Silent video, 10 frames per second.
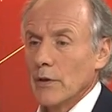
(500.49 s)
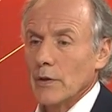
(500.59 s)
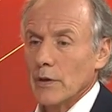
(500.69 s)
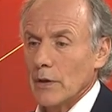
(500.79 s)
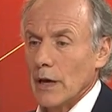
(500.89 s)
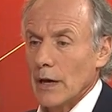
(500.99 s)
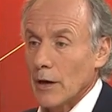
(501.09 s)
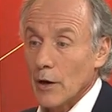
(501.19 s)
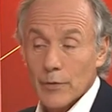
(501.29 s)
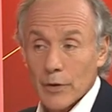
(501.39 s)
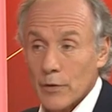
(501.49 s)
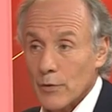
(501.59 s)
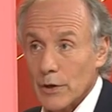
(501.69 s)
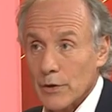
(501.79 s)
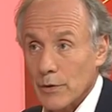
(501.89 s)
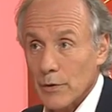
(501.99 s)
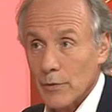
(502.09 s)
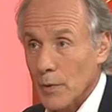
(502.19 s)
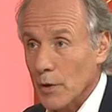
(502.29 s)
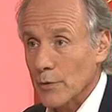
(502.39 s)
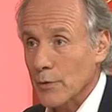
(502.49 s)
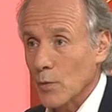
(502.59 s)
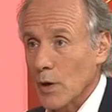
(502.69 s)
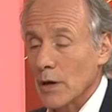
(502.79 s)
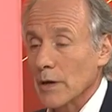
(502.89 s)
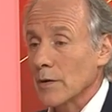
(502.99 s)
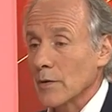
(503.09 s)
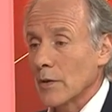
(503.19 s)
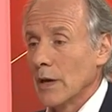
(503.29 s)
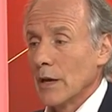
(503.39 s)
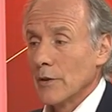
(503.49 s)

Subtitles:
the overconstruction of poles and wires,